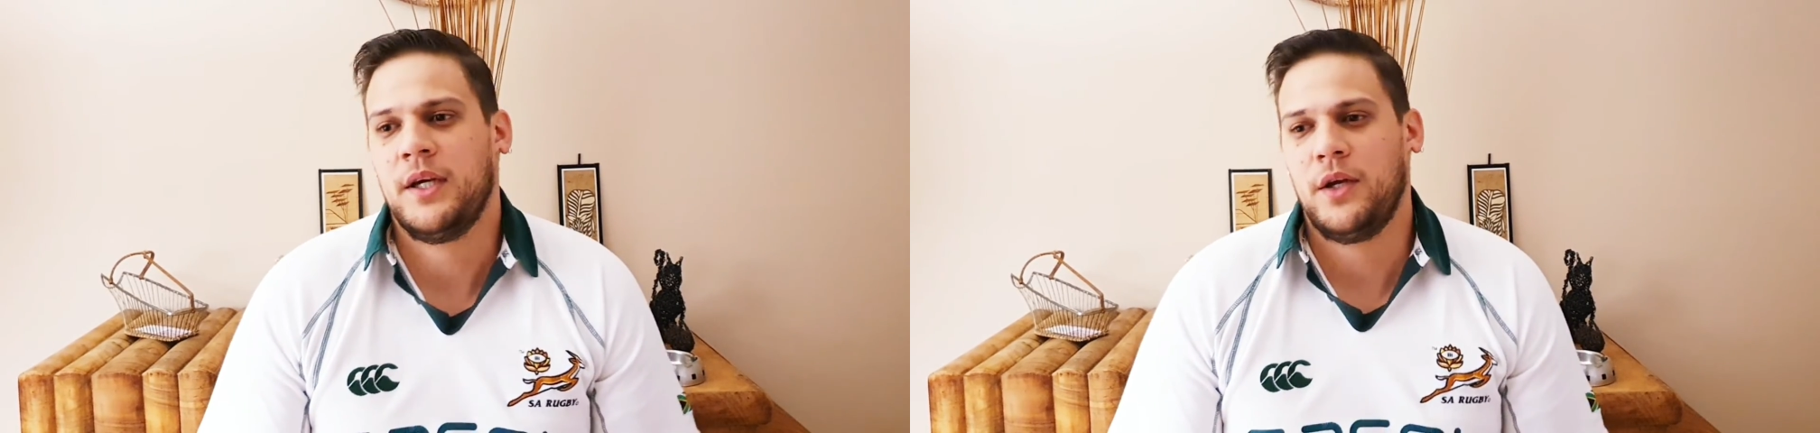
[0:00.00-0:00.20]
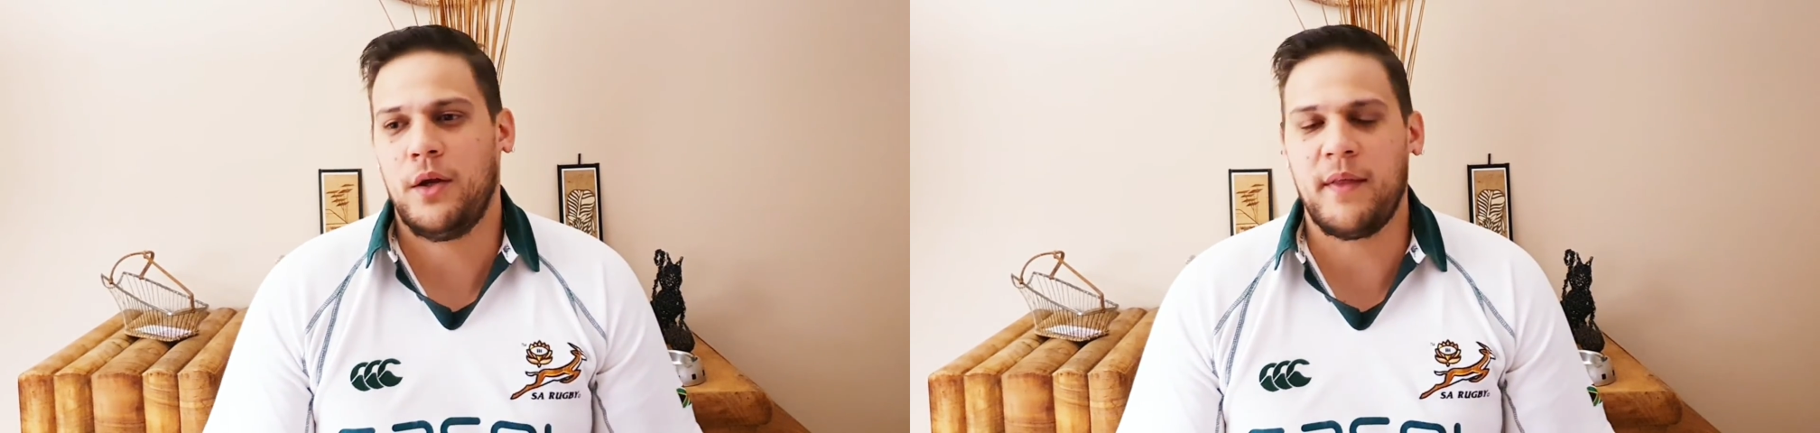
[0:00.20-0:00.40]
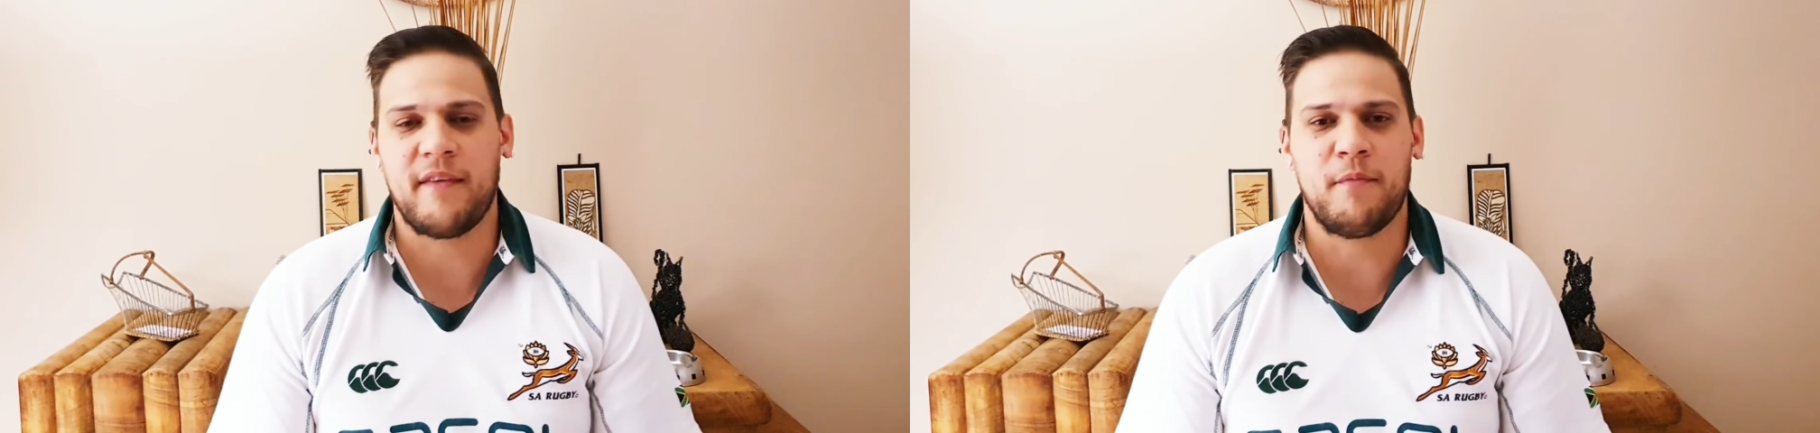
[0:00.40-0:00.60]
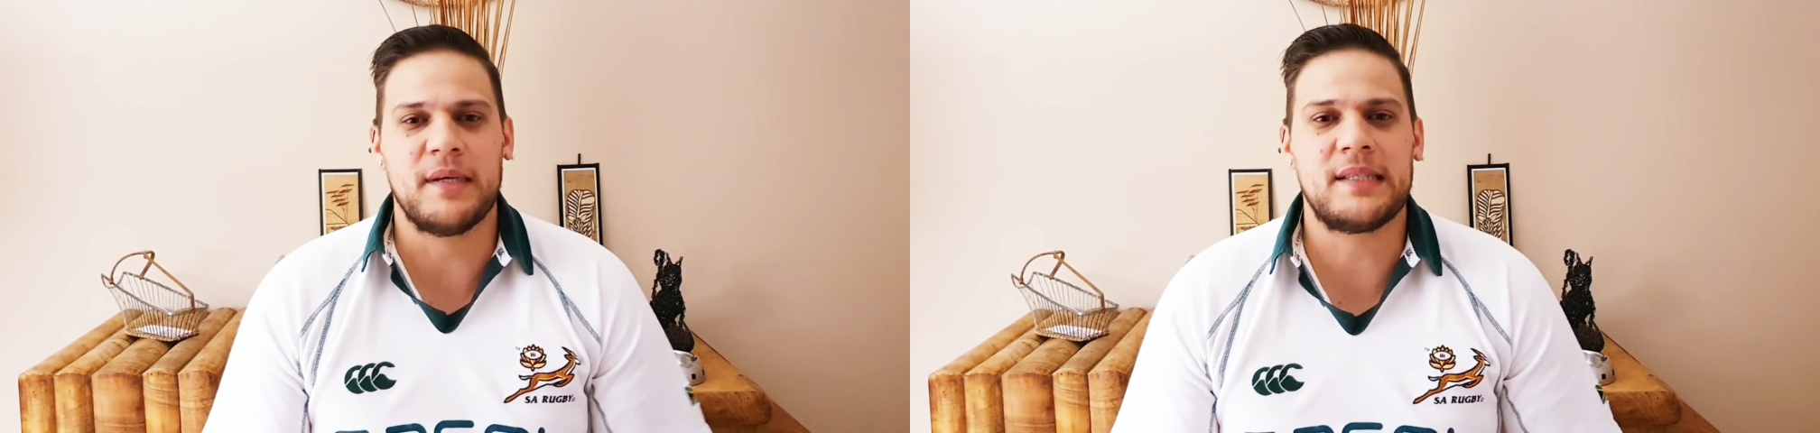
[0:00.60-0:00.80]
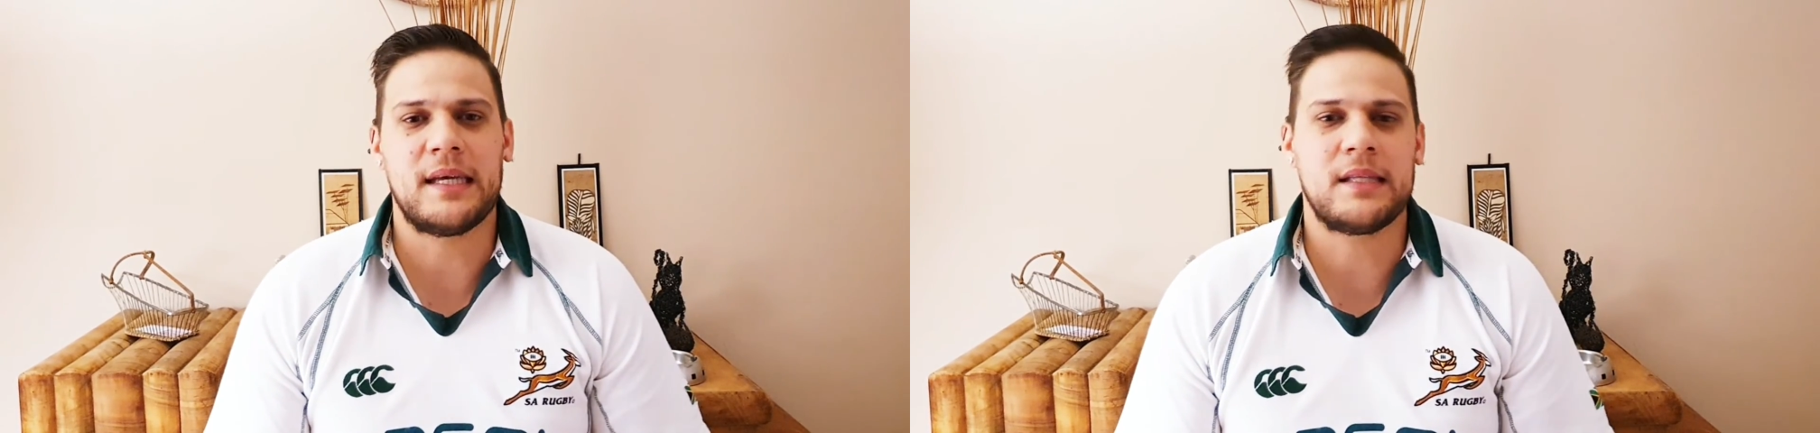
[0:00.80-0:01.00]
they've
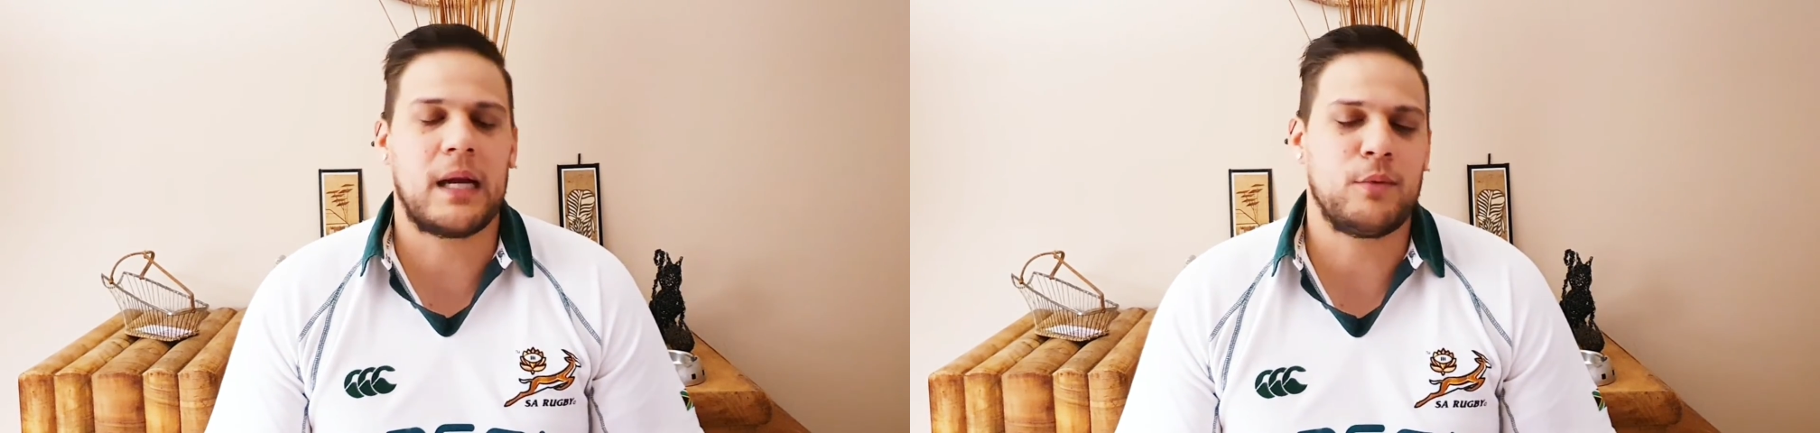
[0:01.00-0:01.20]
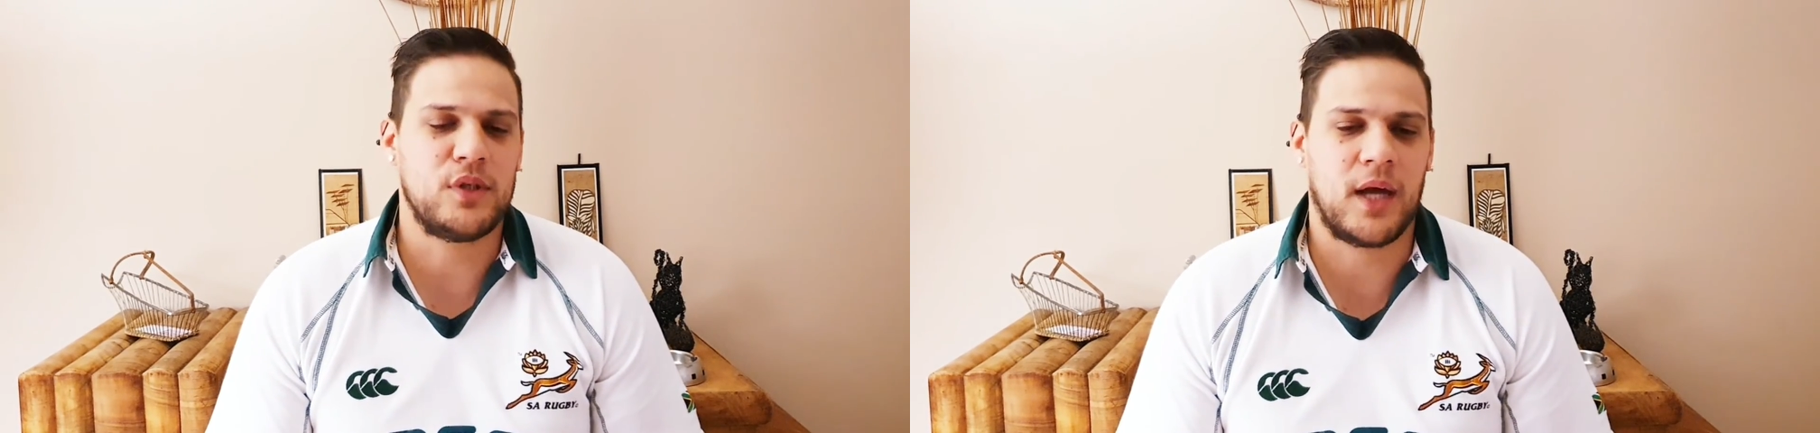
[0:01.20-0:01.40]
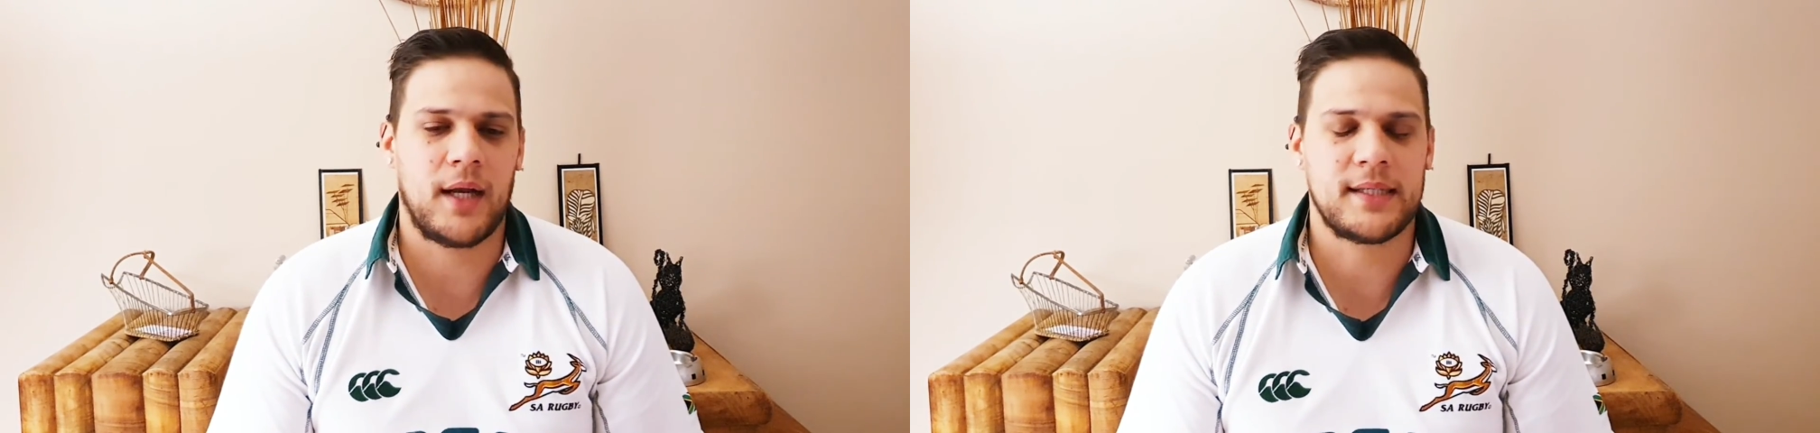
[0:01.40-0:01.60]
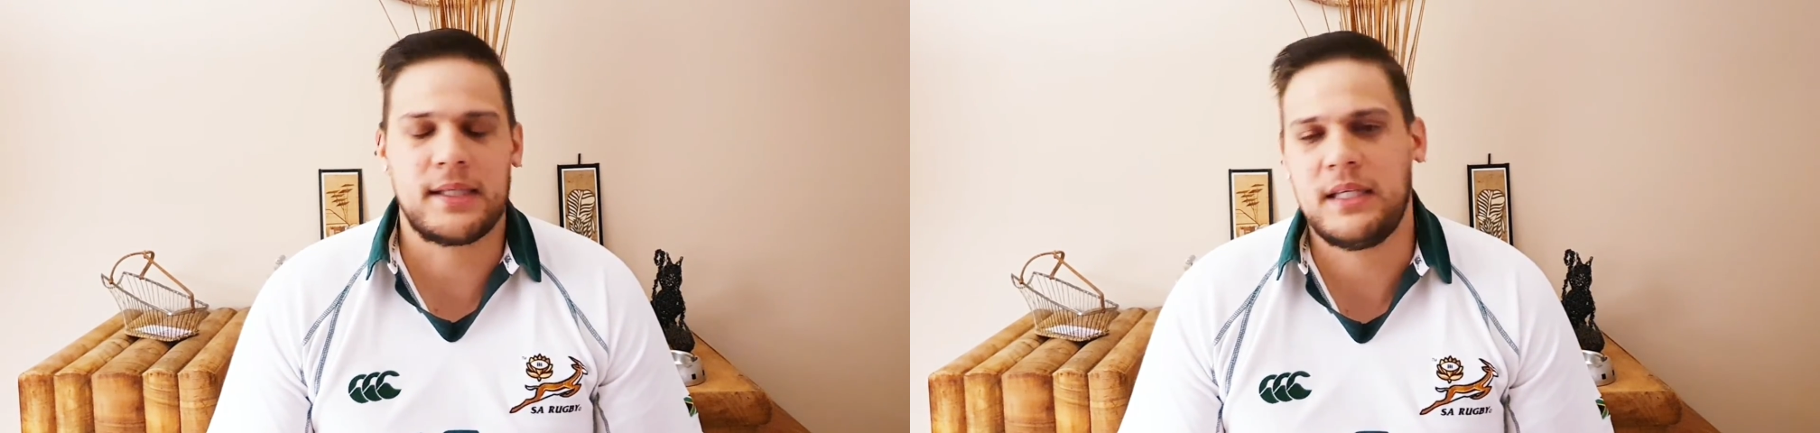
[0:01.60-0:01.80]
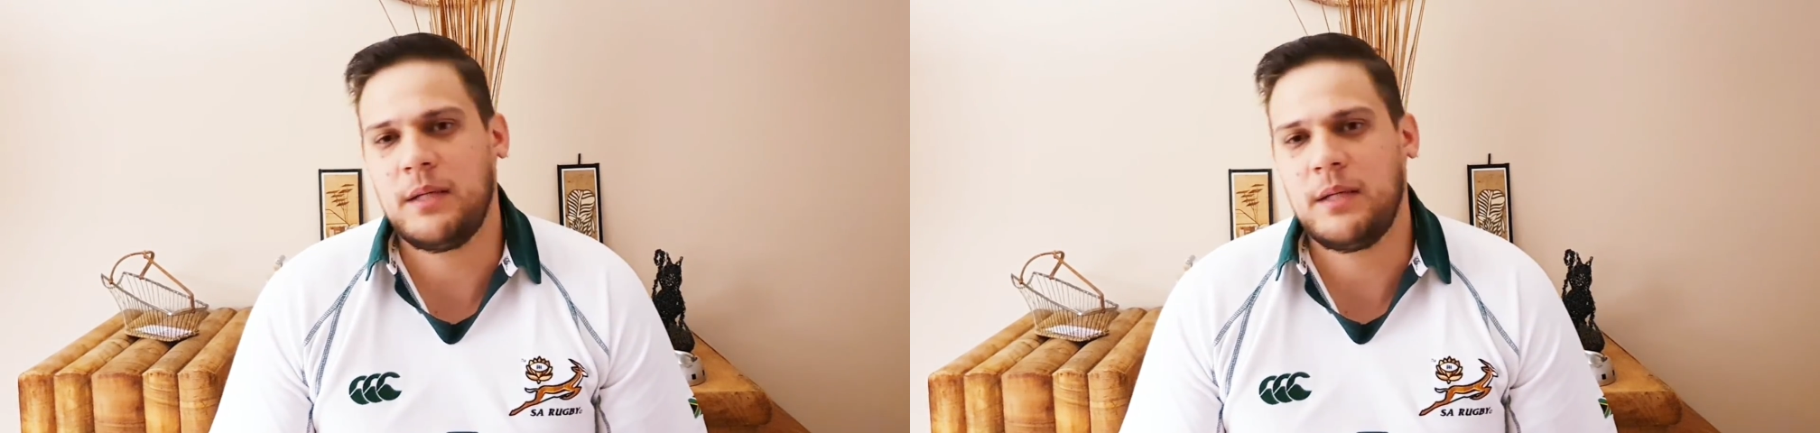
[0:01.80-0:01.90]
missed that time to gel as a team